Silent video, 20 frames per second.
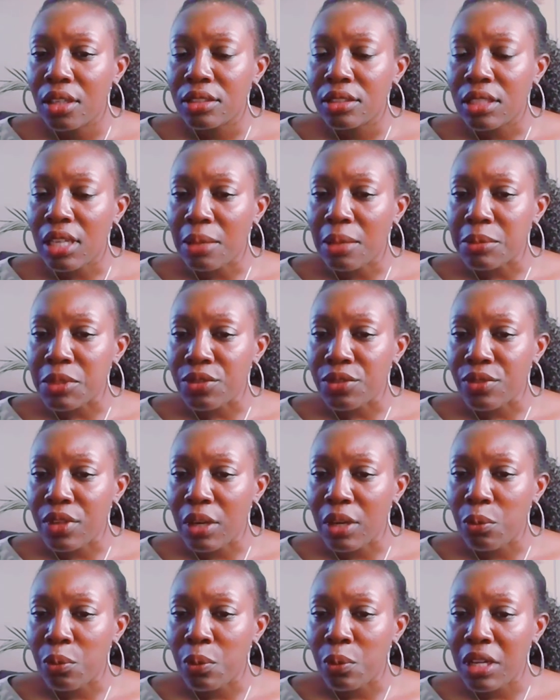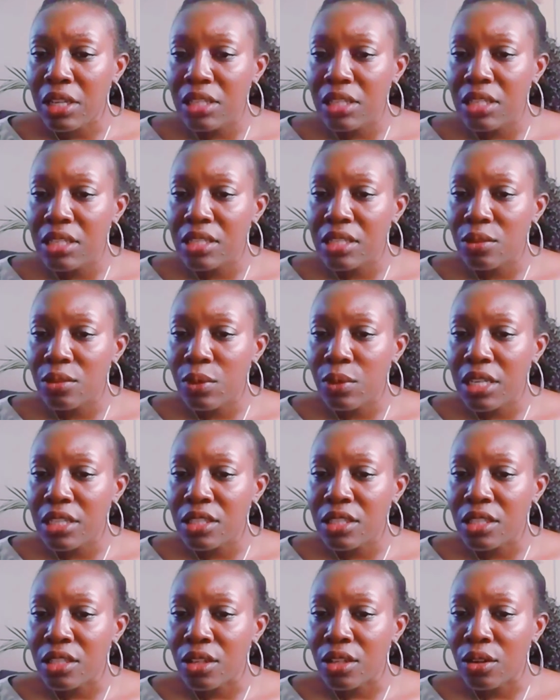times around. What is a way
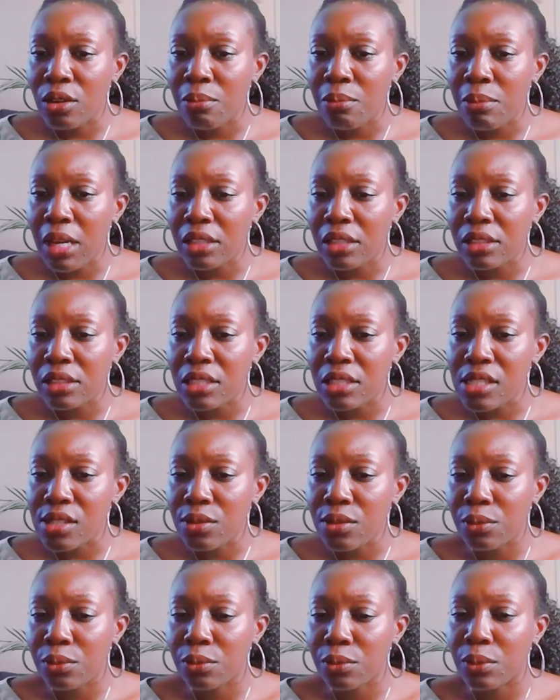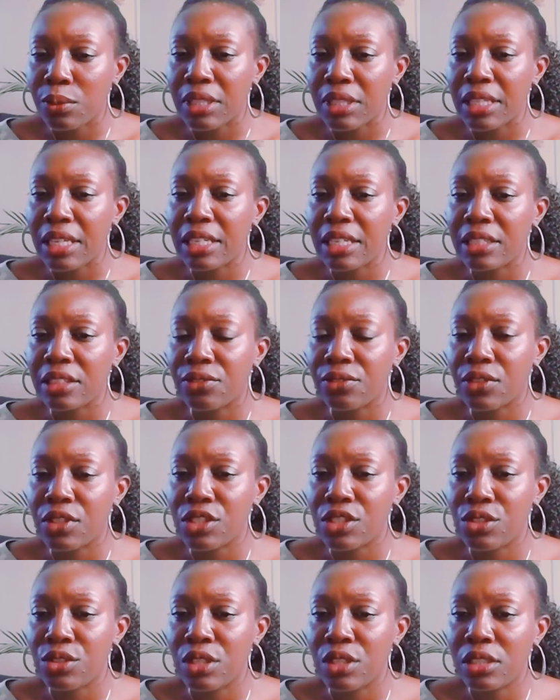to go about this when getting the
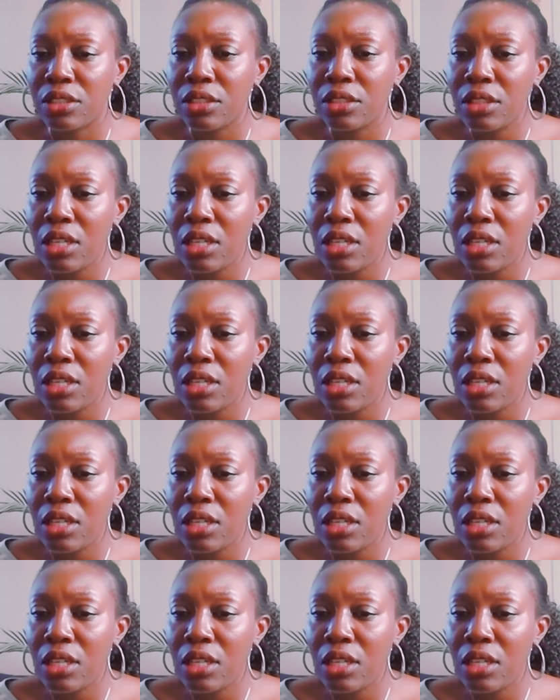first unit?